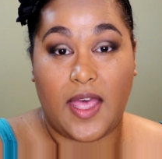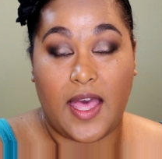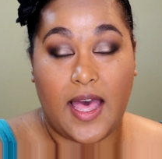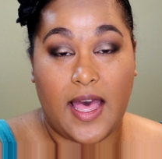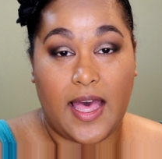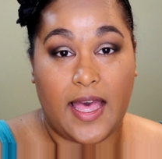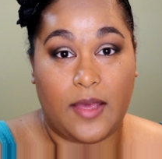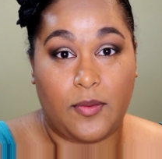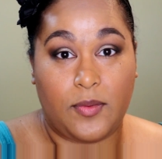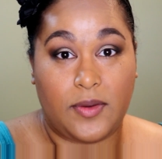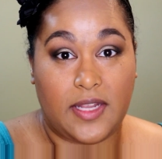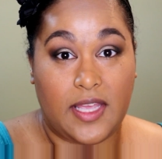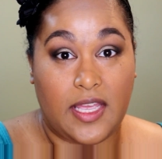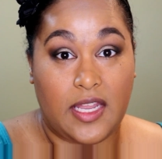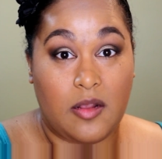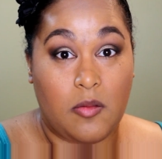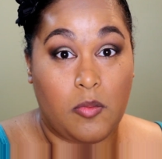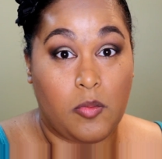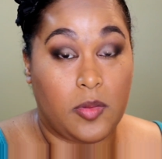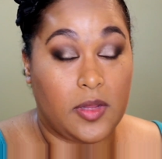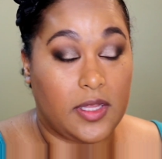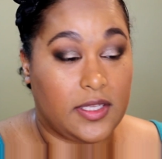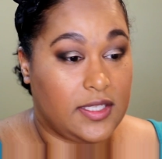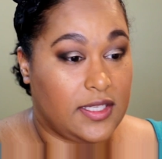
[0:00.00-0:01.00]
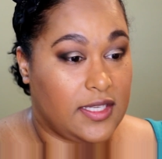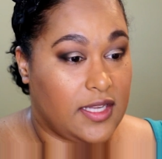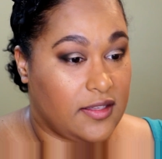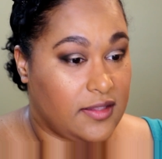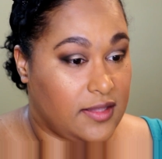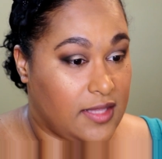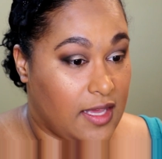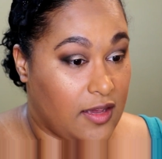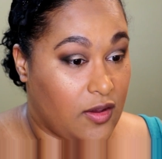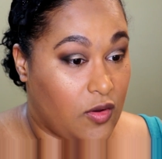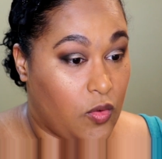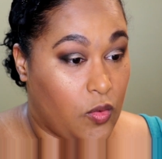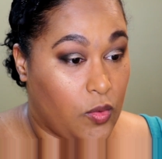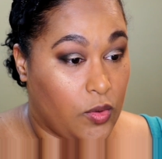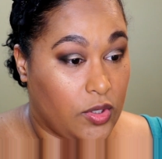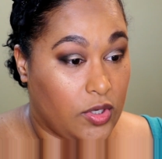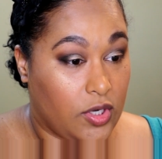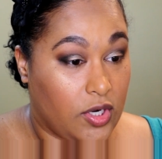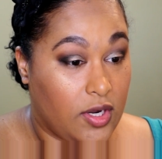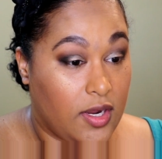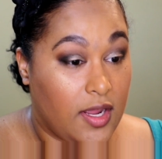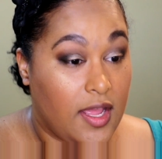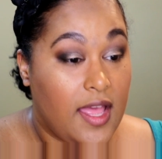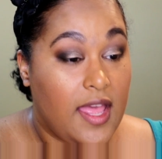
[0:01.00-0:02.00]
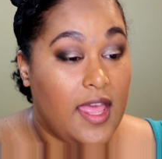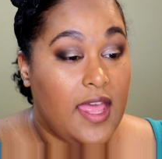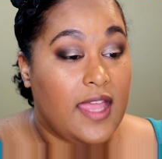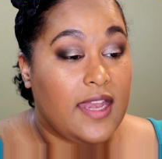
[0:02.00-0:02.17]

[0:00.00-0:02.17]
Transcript: I went ahead and blended out that corner.